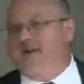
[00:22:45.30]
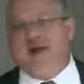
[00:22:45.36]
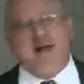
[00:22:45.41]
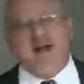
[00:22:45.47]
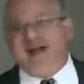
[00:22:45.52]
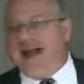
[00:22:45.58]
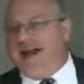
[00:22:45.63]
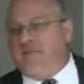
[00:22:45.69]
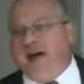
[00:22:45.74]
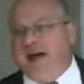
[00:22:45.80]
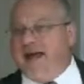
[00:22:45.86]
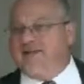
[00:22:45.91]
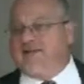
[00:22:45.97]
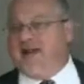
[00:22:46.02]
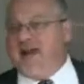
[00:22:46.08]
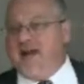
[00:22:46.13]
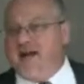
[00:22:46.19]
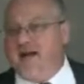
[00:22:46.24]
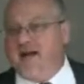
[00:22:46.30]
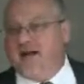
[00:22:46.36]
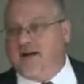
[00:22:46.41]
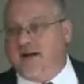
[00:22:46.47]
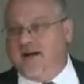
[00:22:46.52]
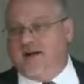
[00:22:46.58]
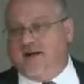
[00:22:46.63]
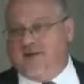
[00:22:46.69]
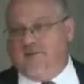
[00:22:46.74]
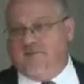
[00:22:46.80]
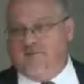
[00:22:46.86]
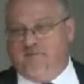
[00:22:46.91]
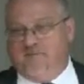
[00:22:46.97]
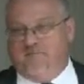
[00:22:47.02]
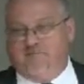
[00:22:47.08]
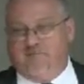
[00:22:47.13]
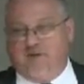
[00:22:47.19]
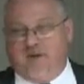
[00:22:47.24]
Now, isn't that amazing?
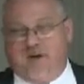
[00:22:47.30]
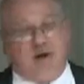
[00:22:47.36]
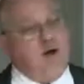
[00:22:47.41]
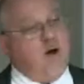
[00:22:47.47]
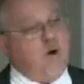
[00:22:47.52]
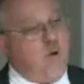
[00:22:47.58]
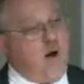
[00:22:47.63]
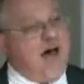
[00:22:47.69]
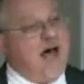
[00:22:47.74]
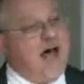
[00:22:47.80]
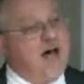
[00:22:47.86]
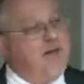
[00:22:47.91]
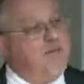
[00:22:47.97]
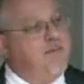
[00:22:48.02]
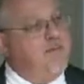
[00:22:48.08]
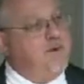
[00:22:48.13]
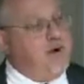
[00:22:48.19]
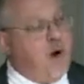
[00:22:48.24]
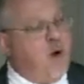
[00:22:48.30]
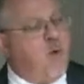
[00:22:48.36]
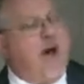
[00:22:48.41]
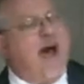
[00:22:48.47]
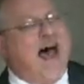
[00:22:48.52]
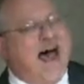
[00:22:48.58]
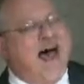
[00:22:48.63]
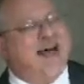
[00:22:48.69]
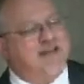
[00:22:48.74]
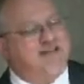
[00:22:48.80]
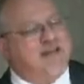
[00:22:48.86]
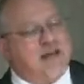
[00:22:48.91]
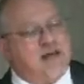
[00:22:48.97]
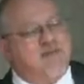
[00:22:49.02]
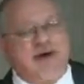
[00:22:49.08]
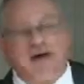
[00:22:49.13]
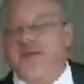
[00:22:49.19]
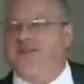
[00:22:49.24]
You know why? You know why I
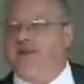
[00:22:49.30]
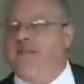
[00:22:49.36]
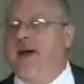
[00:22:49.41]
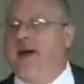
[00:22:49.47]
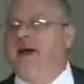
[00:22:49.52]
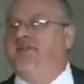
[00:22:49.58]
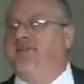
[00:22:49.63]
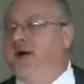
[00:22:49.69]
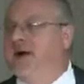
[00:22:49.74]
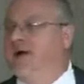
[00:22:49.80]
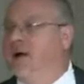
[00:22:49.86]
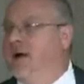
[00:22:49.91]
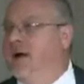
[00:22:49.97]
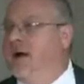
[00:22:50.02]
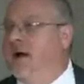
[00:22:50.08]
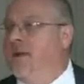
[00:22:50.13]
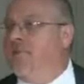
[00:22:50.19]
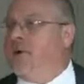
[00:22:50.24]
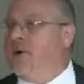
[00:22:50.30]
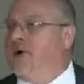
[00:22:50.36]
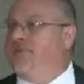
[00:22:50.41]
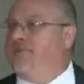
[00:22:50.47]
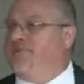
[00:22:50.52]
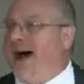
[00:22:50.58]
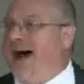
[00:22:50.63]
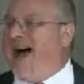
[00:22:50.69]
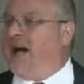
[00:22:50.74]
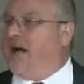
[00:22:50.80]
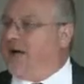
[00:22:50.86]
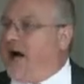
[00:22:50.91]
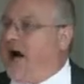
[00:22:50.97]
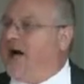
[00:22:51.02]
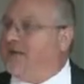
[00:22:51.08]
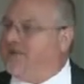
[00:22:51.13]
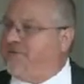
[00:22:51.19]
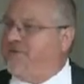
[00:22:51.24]
see that as amazing? Because by
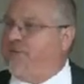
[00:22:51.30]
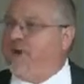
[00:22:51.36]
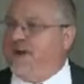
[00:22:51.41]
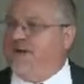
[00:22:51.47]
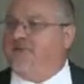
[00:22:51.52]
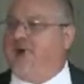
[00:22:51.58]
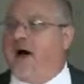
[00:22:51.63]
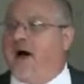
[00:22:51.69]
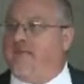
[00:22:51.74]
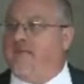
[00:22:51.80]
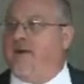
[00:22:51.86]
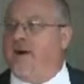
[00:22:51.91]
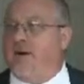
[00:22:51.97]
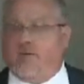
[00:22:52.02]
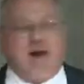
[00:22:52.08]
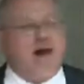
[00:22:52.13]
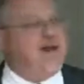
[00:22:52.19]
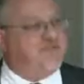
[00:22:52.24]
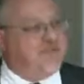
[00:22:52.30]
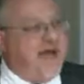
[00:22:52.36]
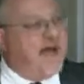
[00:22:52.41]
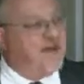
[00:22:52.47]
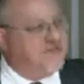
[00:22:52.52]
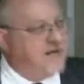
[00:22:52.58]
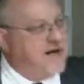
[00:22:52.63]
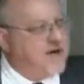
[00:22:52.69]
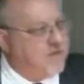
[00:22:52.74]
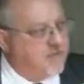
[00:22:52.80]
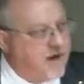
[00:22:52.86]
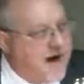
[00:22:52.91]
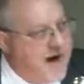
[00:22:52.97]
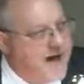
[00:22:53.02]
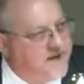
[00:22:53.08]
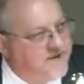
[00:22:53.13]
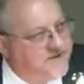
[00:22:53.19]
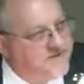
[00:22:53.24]
God's free sovereign grace, I see
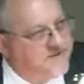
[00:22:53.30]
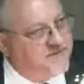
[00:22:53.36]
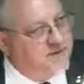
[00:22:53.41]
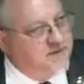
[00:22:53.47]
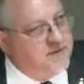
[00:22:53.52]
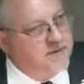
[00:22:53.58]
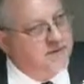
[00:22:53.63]
Christ.